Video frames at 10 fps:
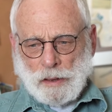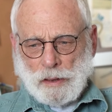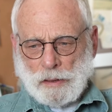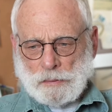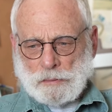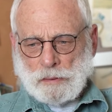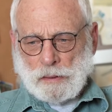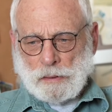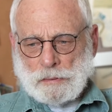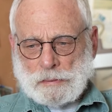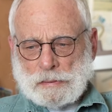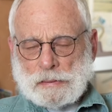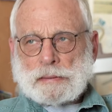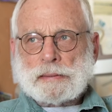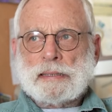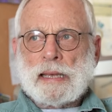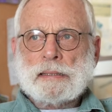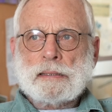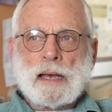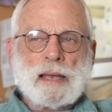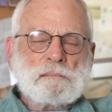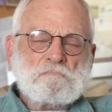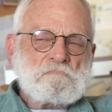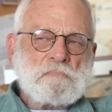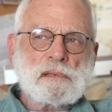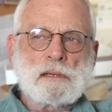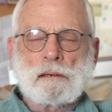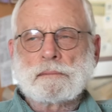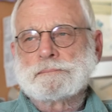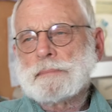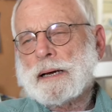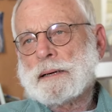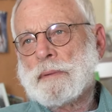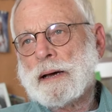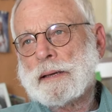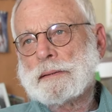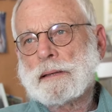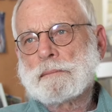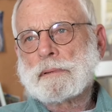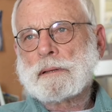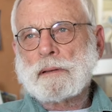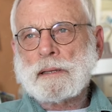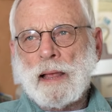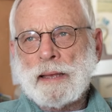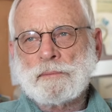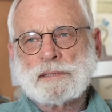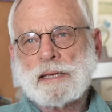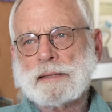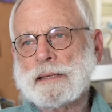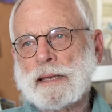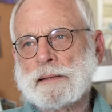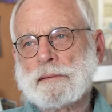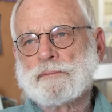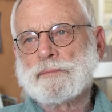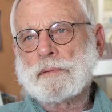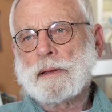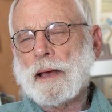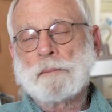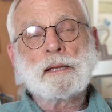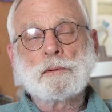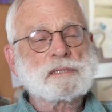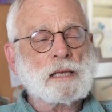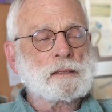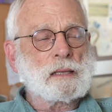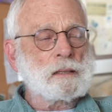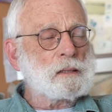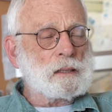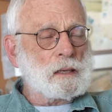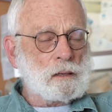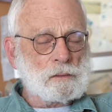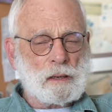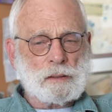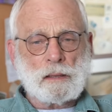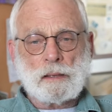And uh, then I, you know, out of mind. Clyde was at the end of, I mean, it was at the end of the airline.